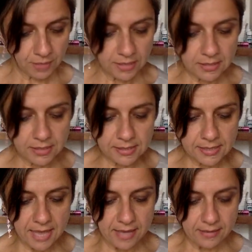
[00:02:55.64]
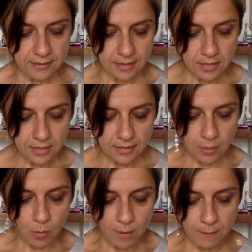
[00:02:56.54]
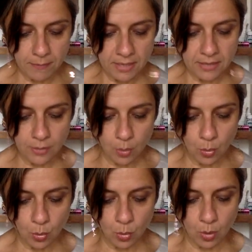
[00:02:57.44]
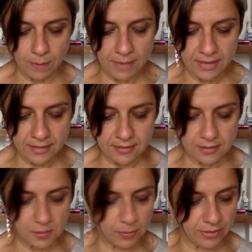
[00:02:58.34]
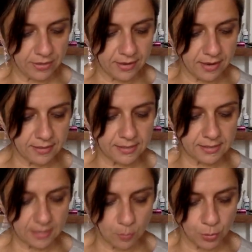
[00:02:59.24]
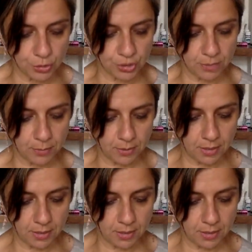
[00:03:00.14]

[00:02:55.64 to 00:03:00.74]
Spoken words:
It is said that one may know who a man is by the gods they worship.